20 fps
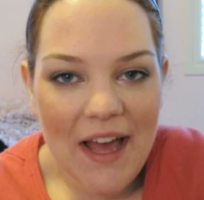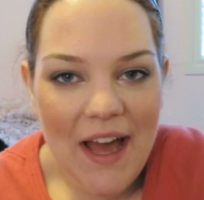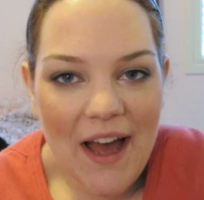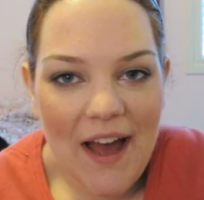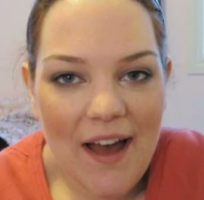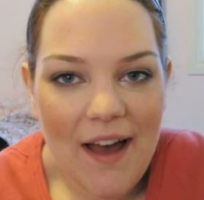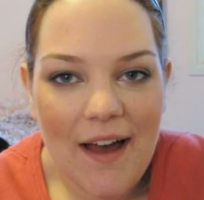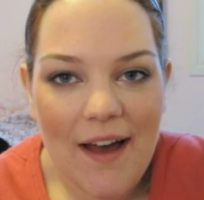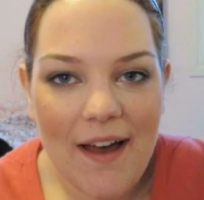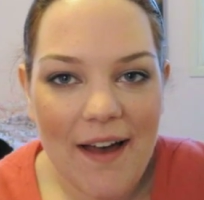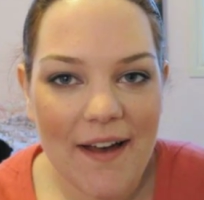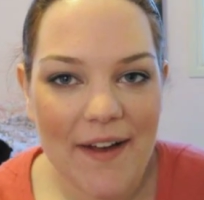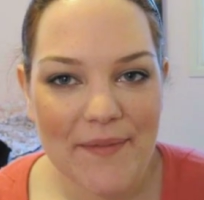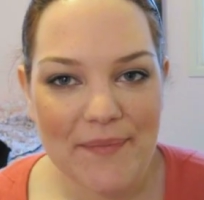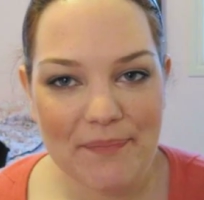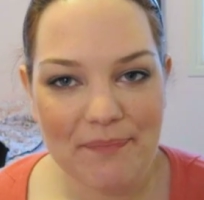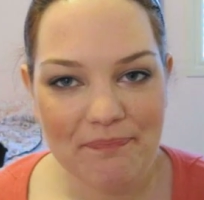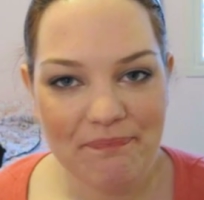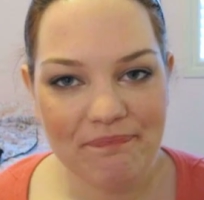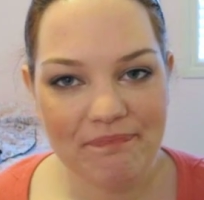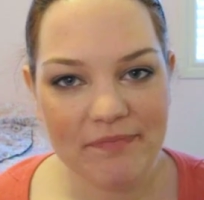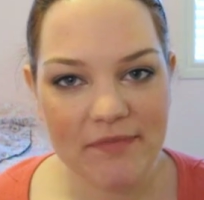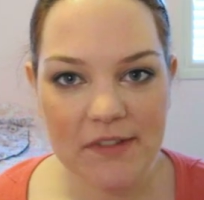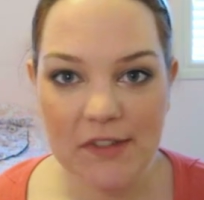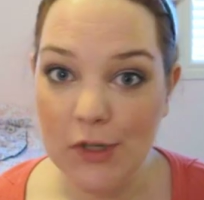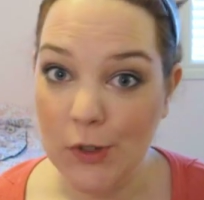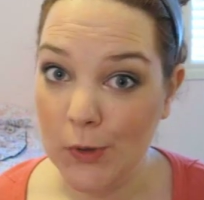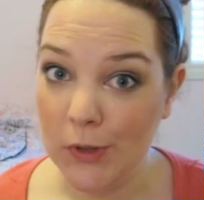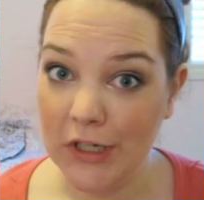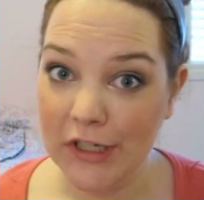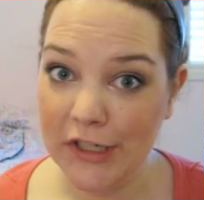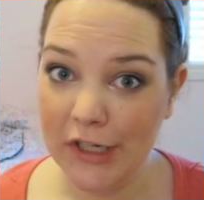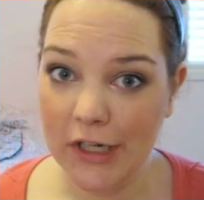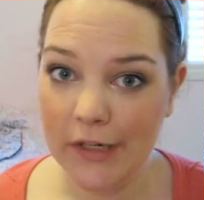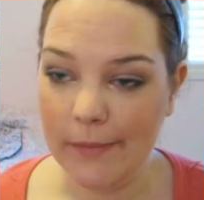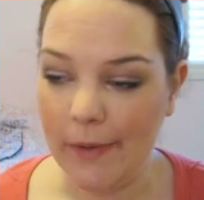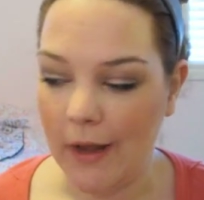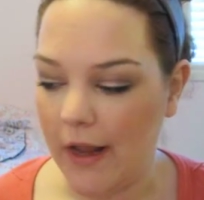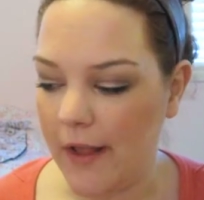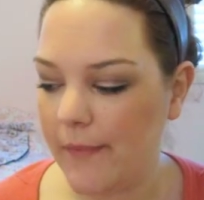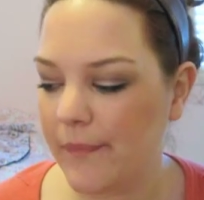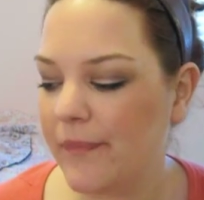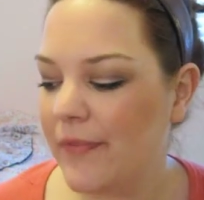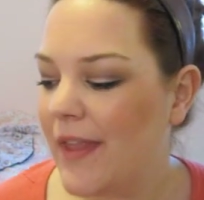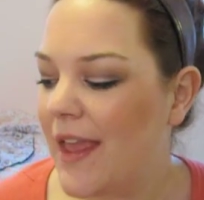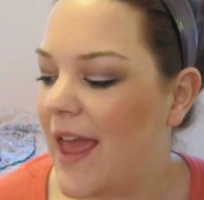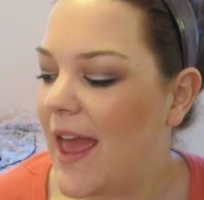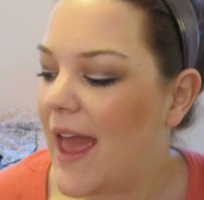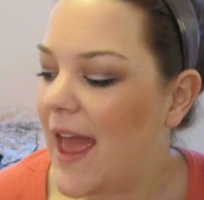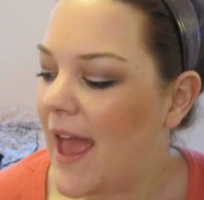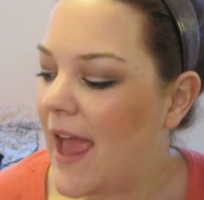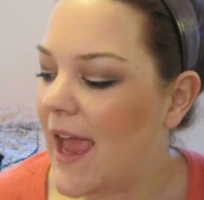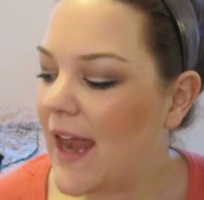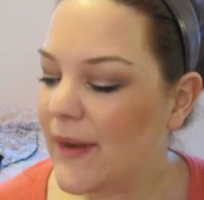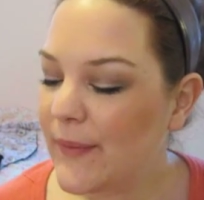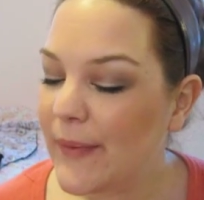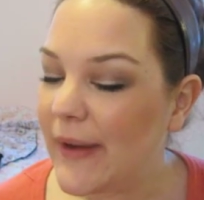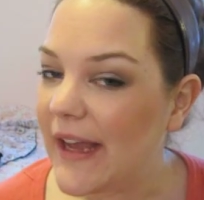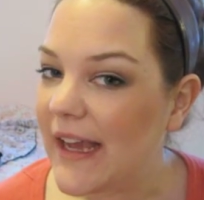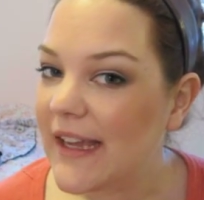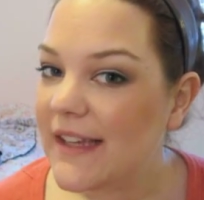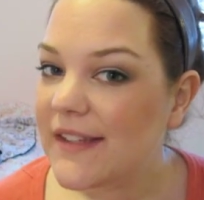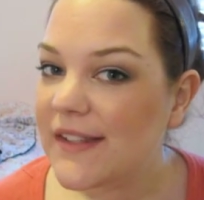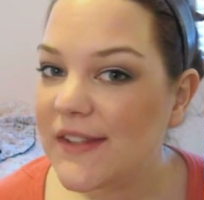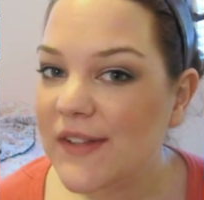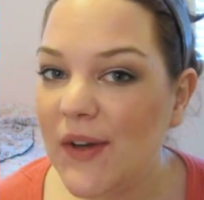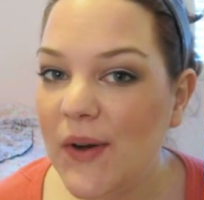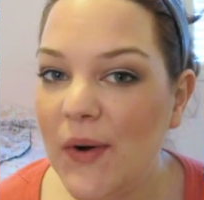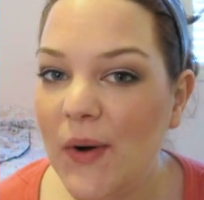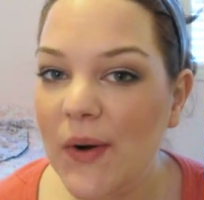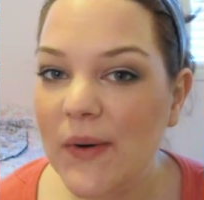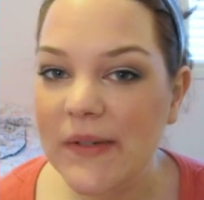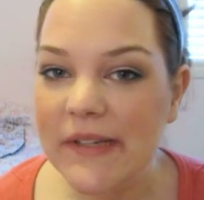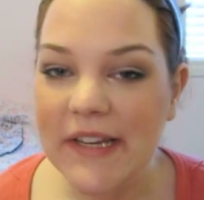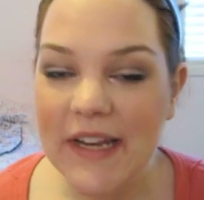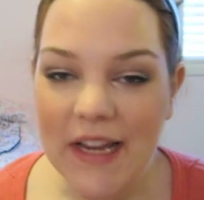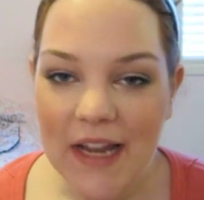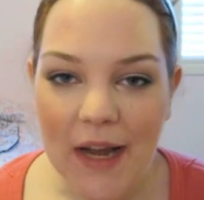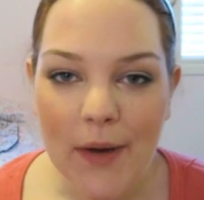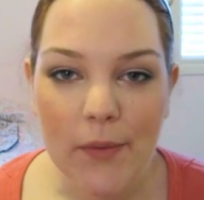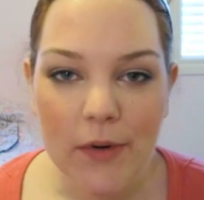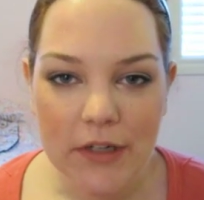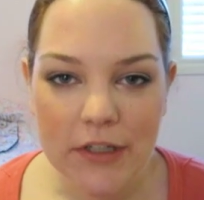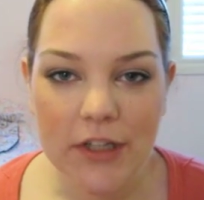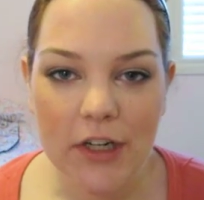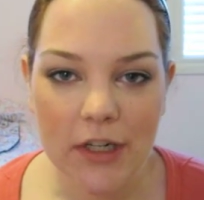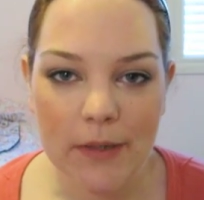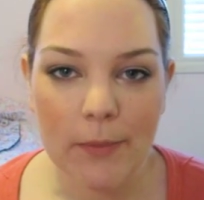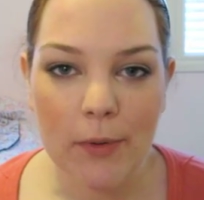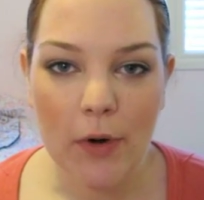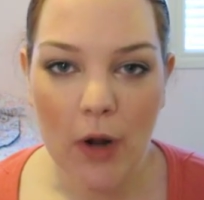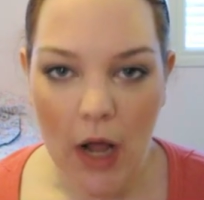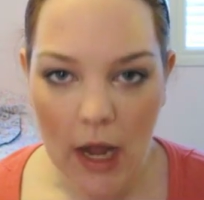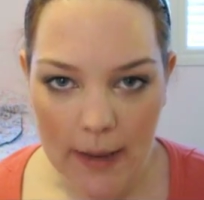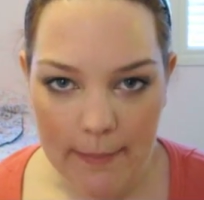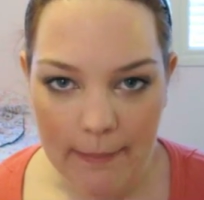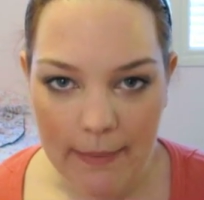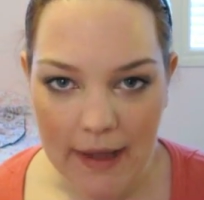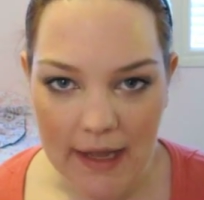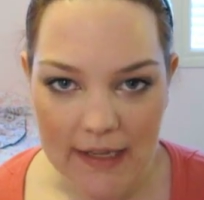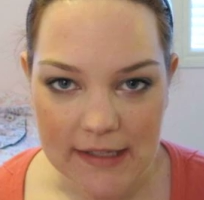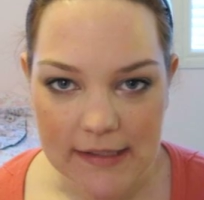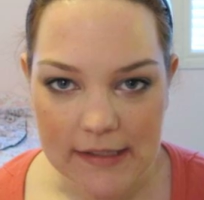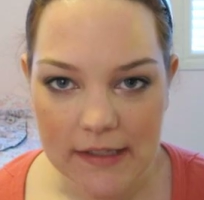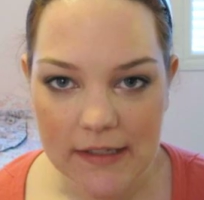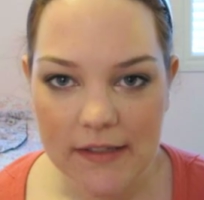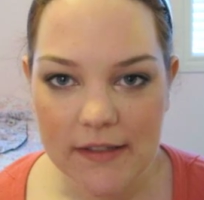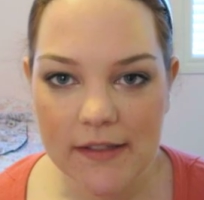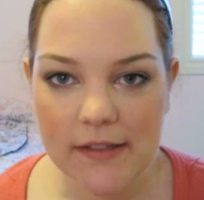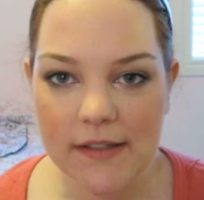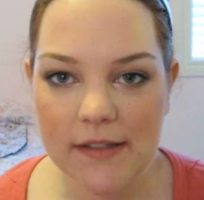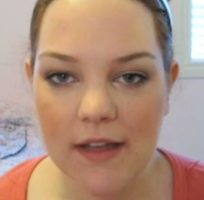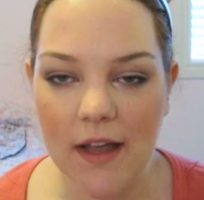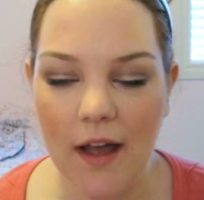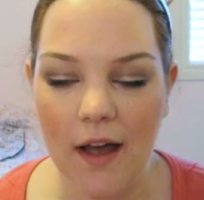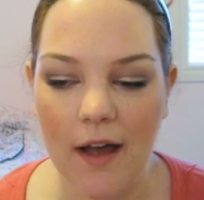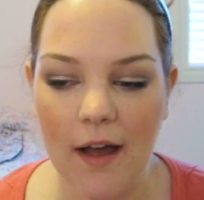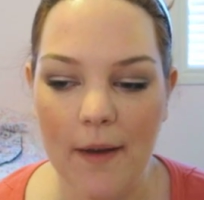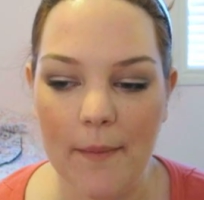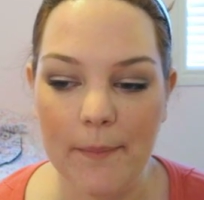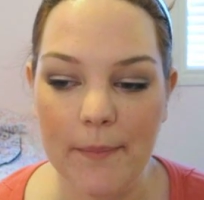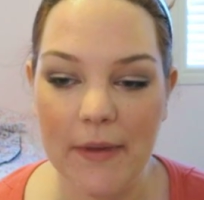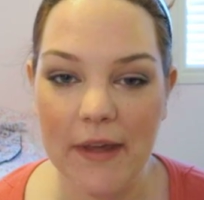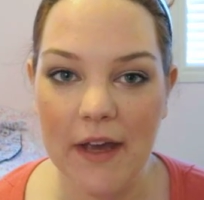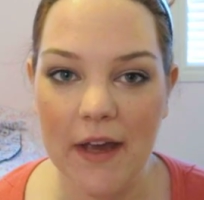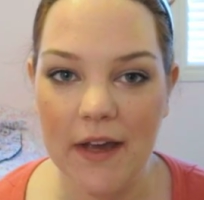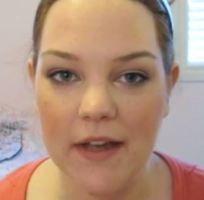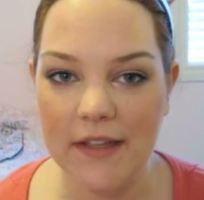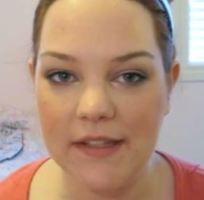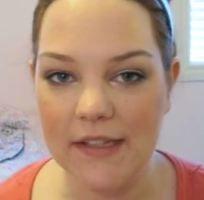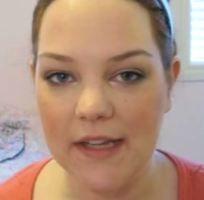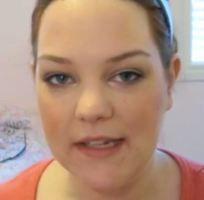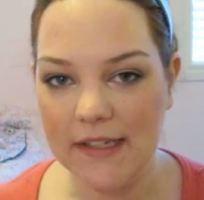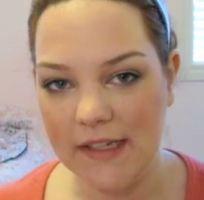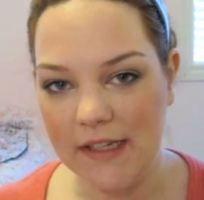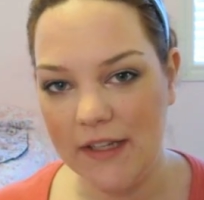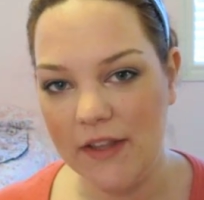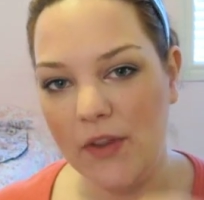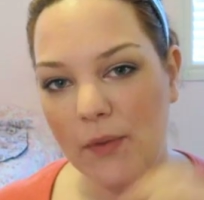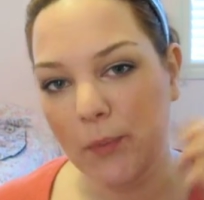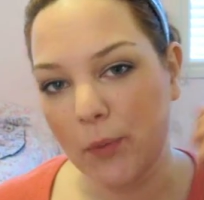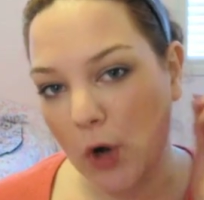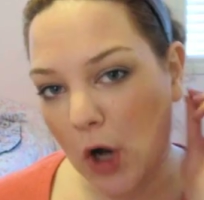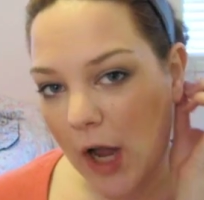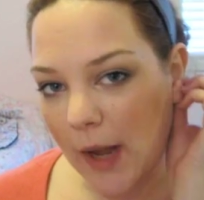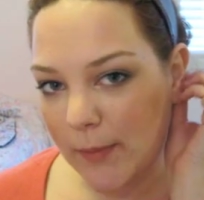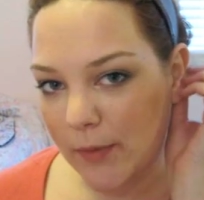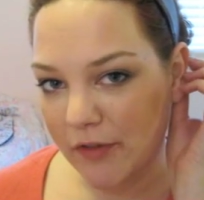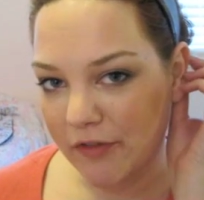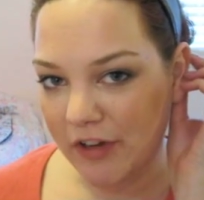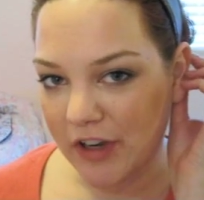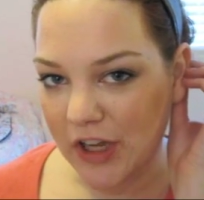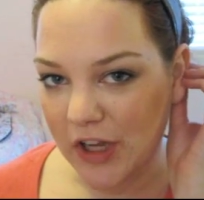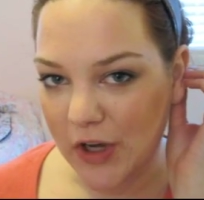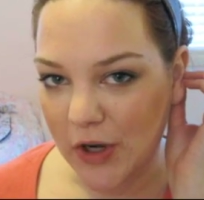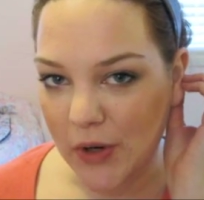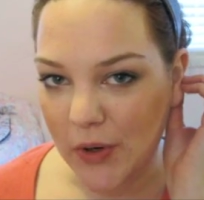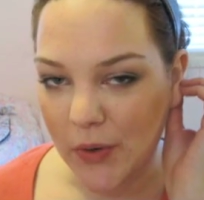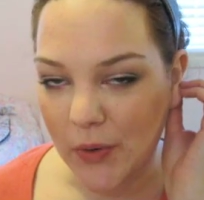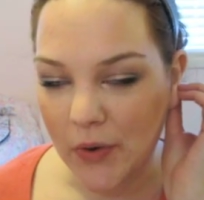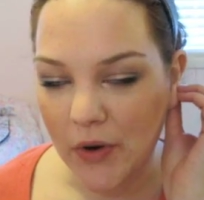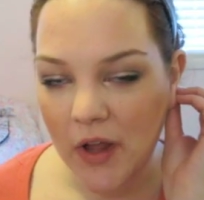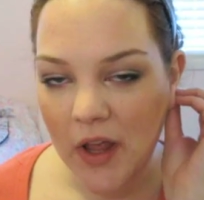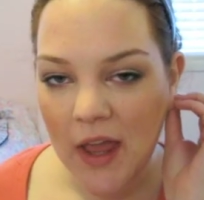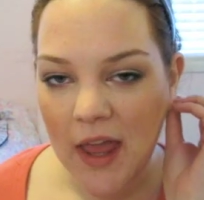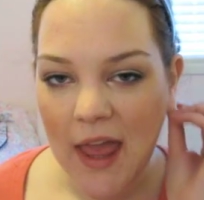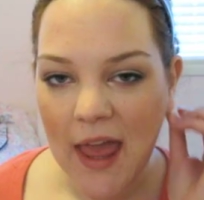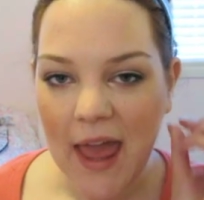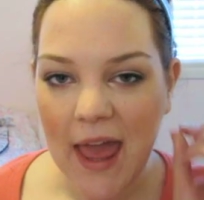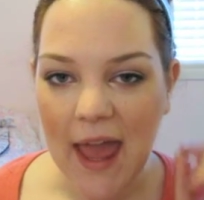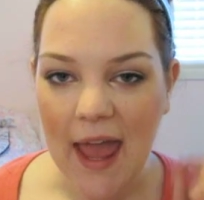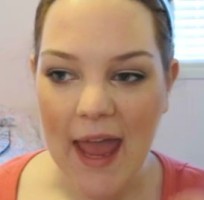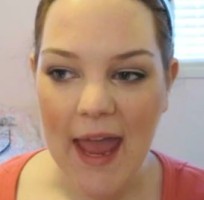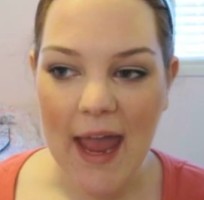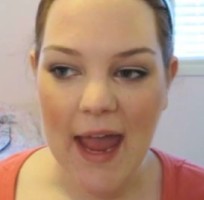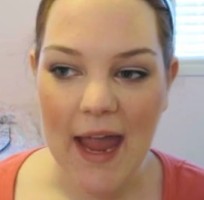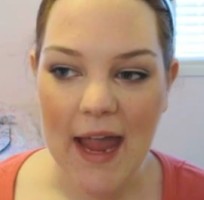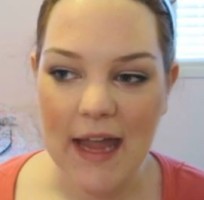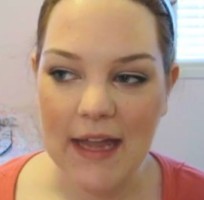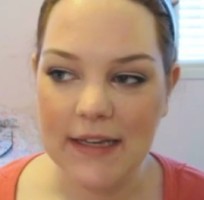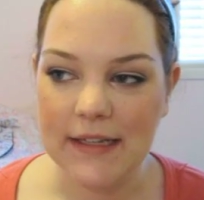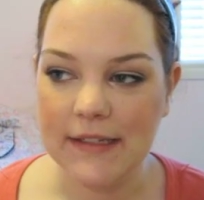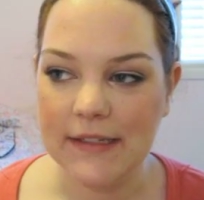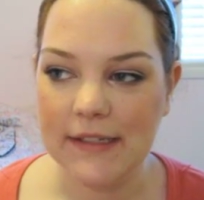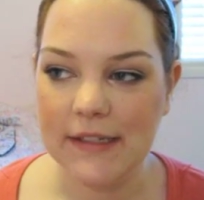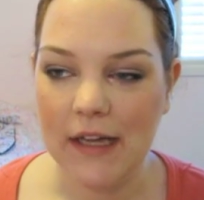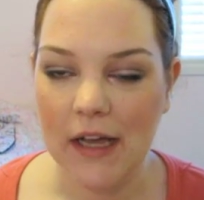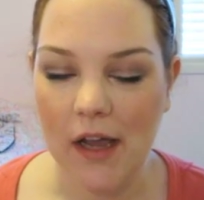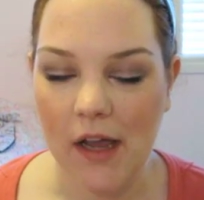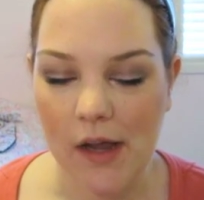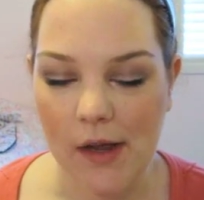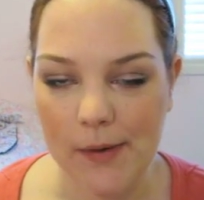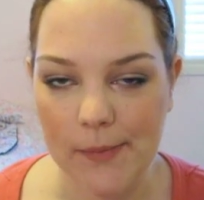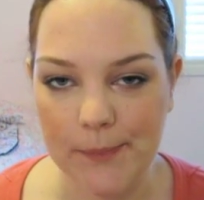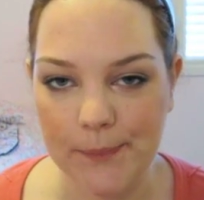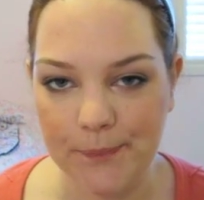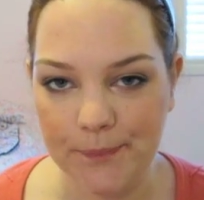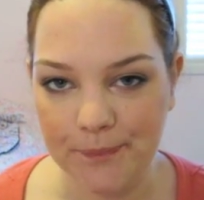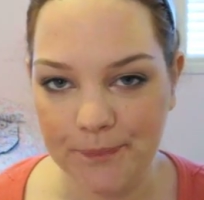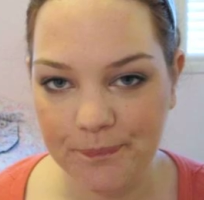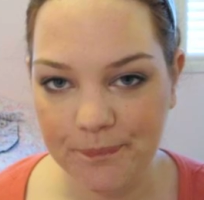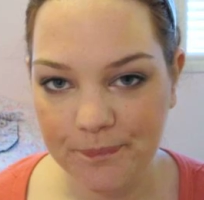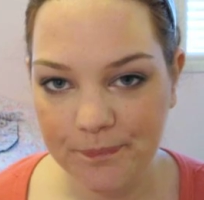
Don't want to talk about it. Anyway, so today I want to talk about eye bases because I did the primer video and I